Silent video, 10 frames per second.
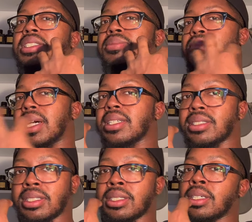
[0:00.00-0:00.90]

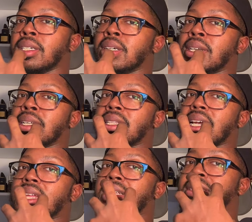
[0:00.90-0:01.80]
spice
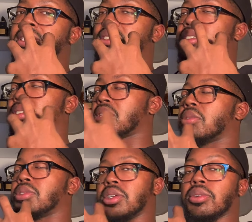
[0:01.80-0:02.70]
that is just
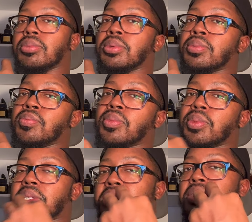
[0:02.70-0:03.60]
so dope.
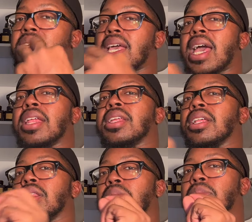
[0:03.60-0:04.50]
But truly added a
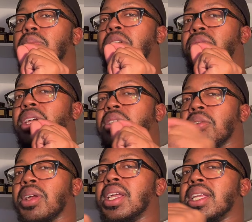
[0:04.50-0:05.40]
little bit more of a
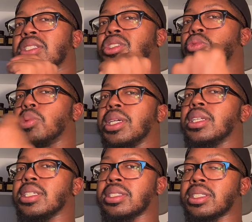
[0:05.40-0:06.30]
green
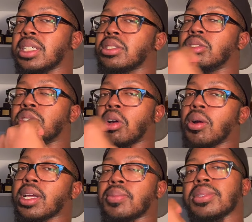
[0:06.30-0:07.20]
sweetness that's
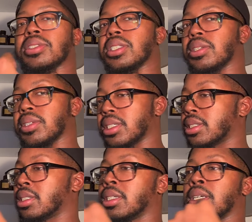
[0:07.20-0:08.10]
dark and
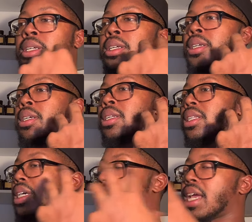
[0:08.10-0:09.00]
mysterious.
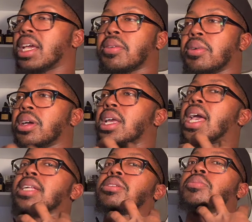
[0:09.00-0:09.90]
The gaiac wood
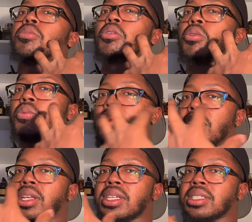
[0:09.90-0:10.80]
adds some more
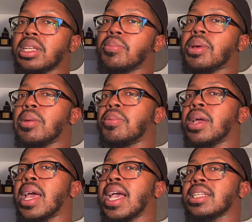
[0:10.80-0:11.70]
woodiness and the pepper
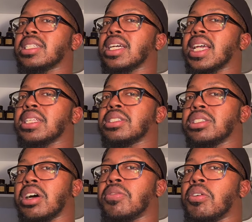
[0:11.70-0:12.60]
has like a
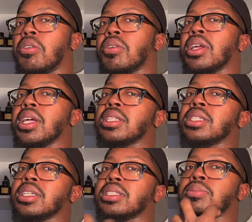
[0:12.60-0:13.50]
soft
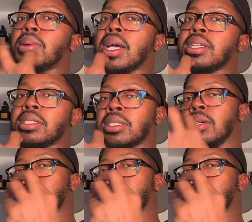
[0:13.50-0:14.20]
oriented spice.